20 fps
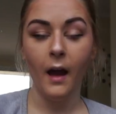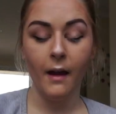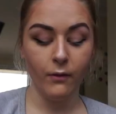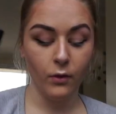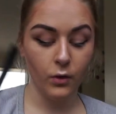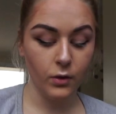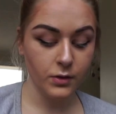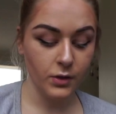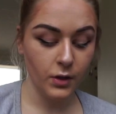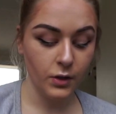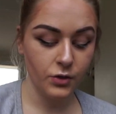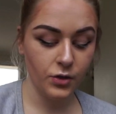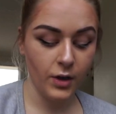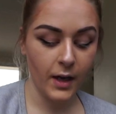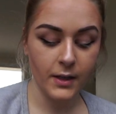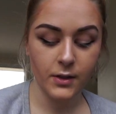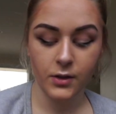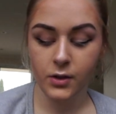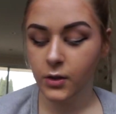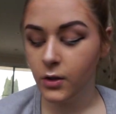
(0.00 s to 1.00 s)
I've also
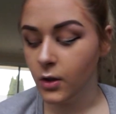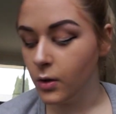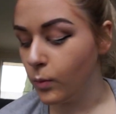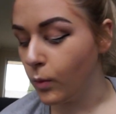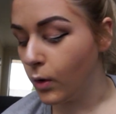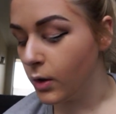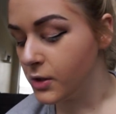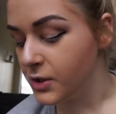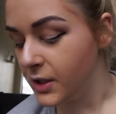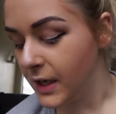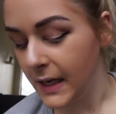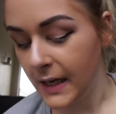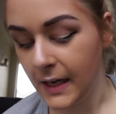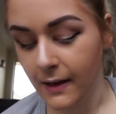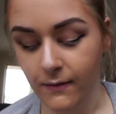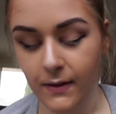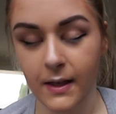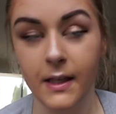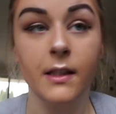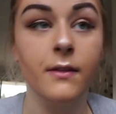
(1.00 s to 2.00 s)
tried to not watch any
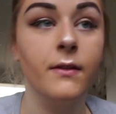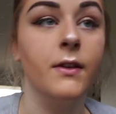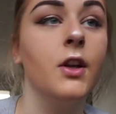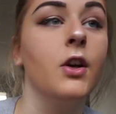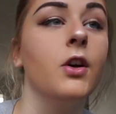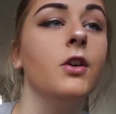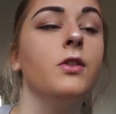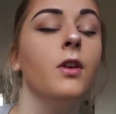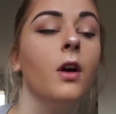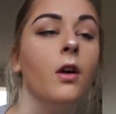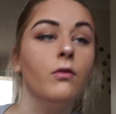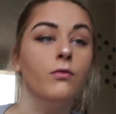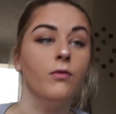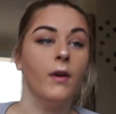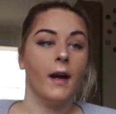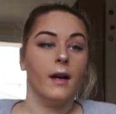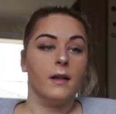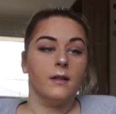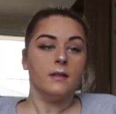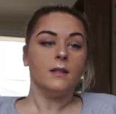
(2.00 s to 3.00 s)
of these videos
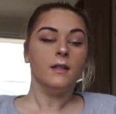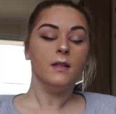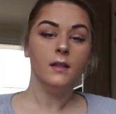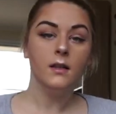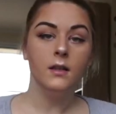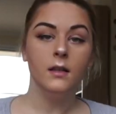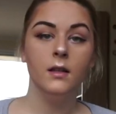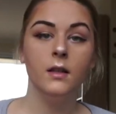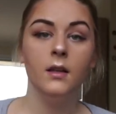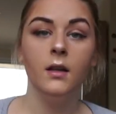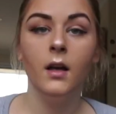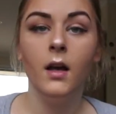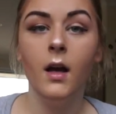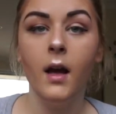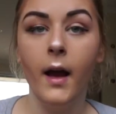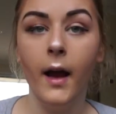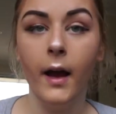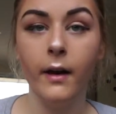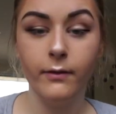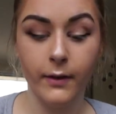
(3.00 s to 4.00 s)

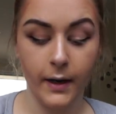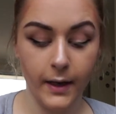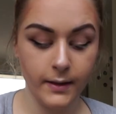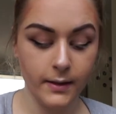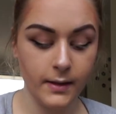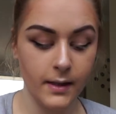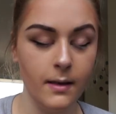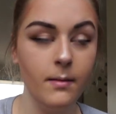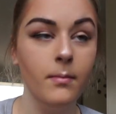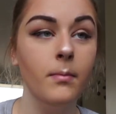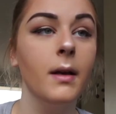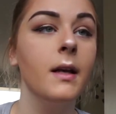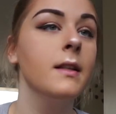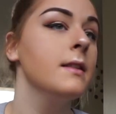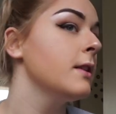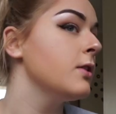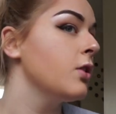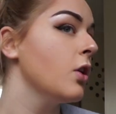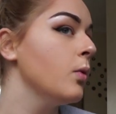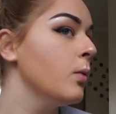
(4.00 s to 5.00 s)
around him because
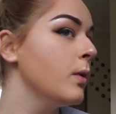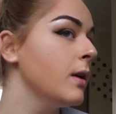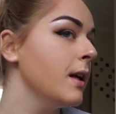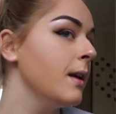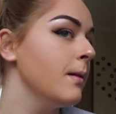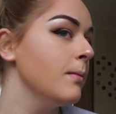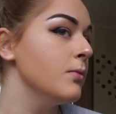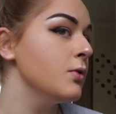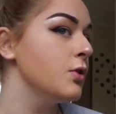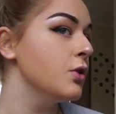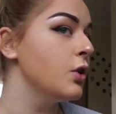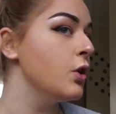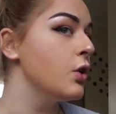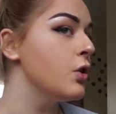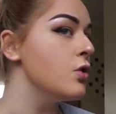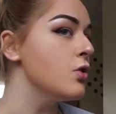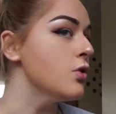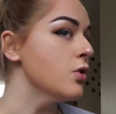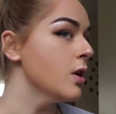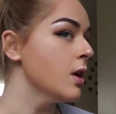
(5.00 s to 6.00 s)
I don't want him
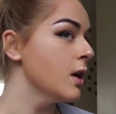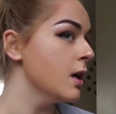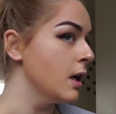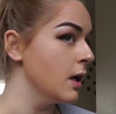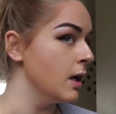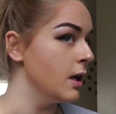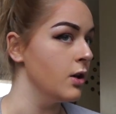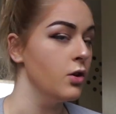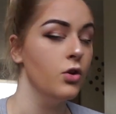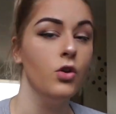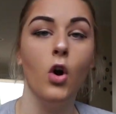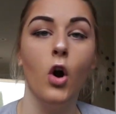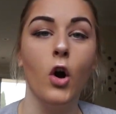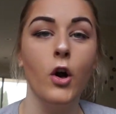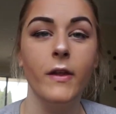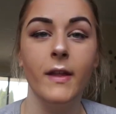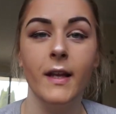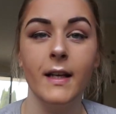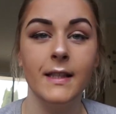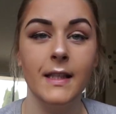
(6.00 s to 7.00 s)
to
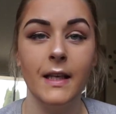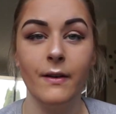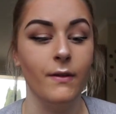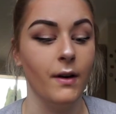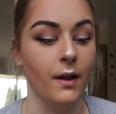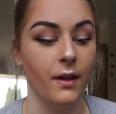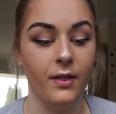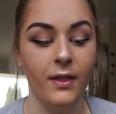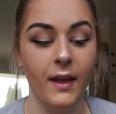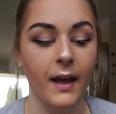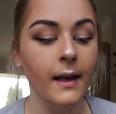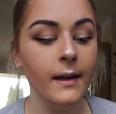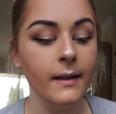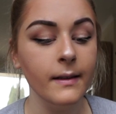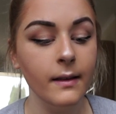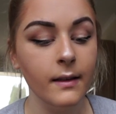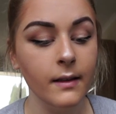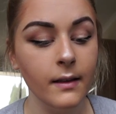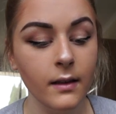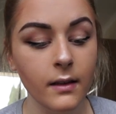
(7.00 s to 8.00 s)
know that it's even a thing.
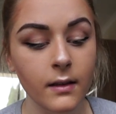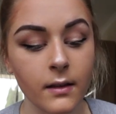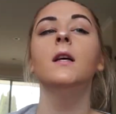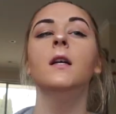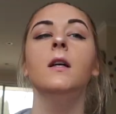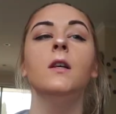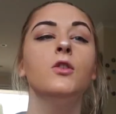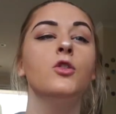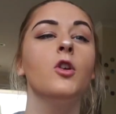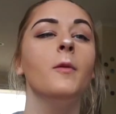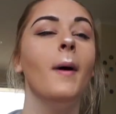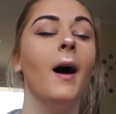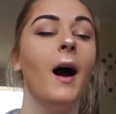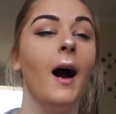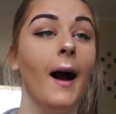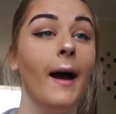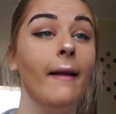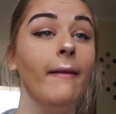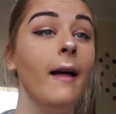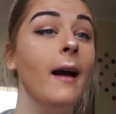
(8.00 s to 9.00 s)
So my
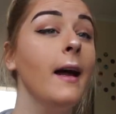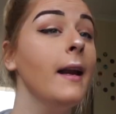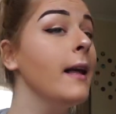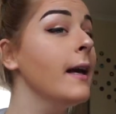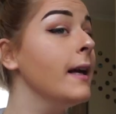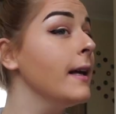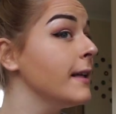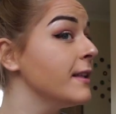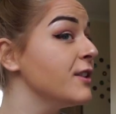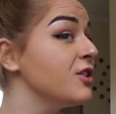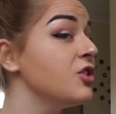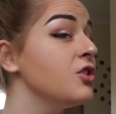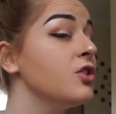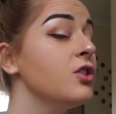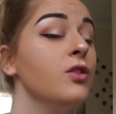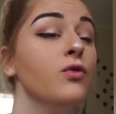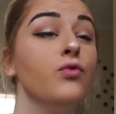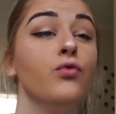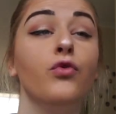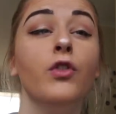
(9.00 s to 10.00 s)
eyeliner
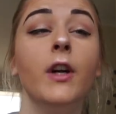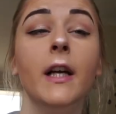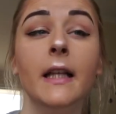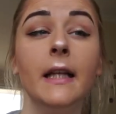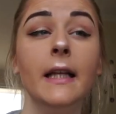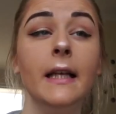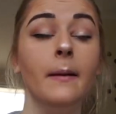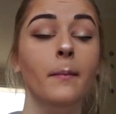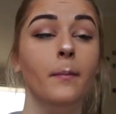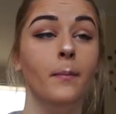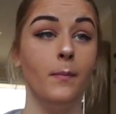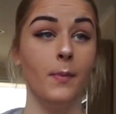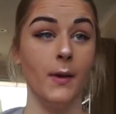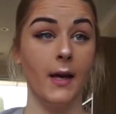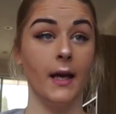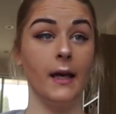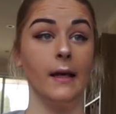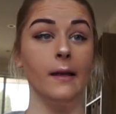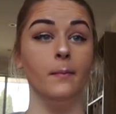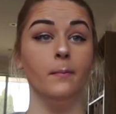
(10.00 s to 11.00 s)
is really
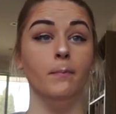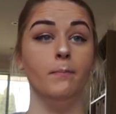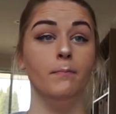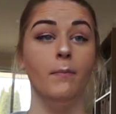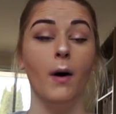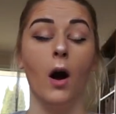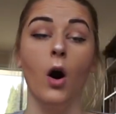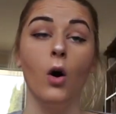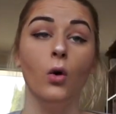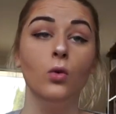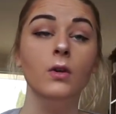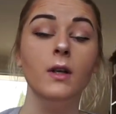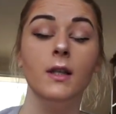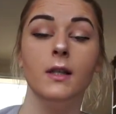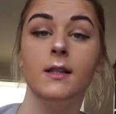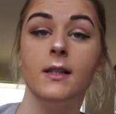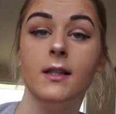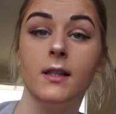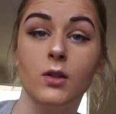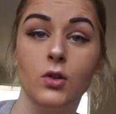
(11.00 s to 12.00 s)
big and bold
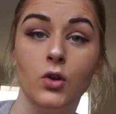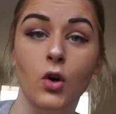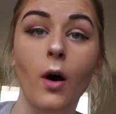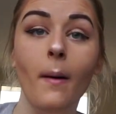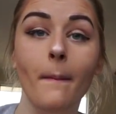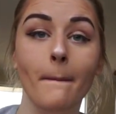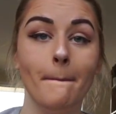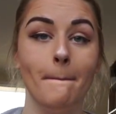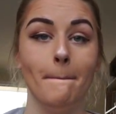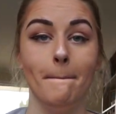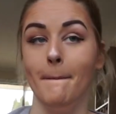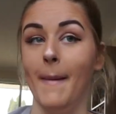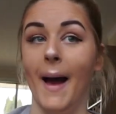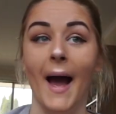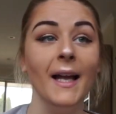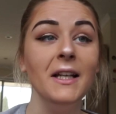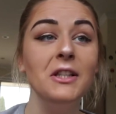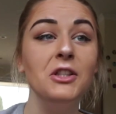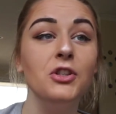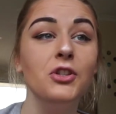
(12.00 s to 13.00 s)
and does not
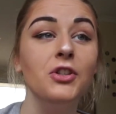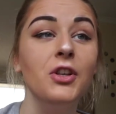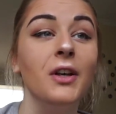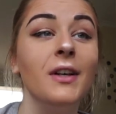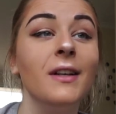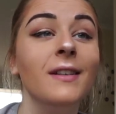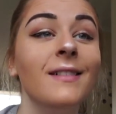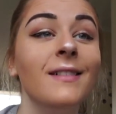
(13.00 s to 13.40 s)
match.